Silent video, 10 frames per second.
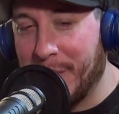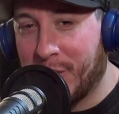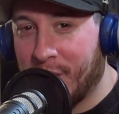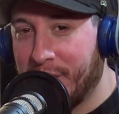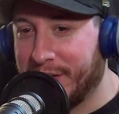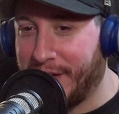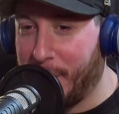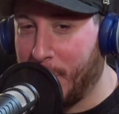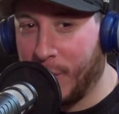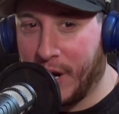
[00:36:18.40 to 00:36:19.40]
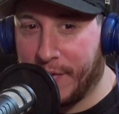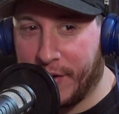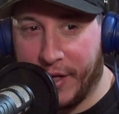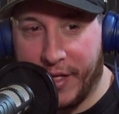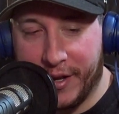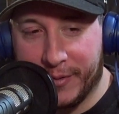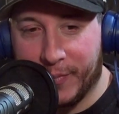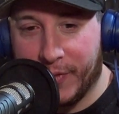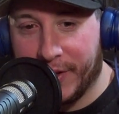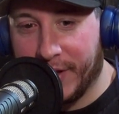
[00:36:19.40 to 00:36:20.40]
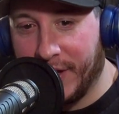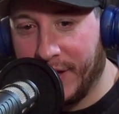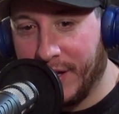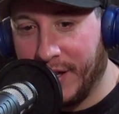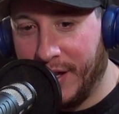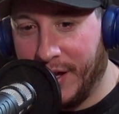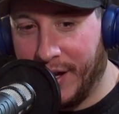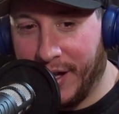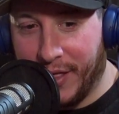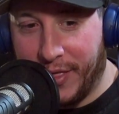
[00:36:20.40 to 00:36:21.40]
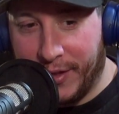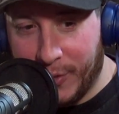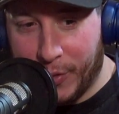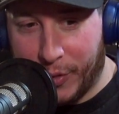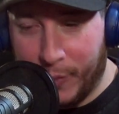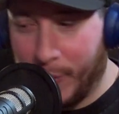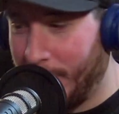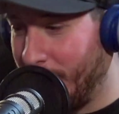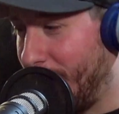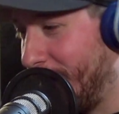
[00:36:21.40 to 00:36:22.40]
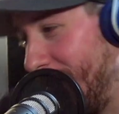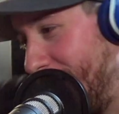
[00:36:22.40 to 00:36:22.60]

I'm serving a table, whatever, and then I think there was 3 women, and then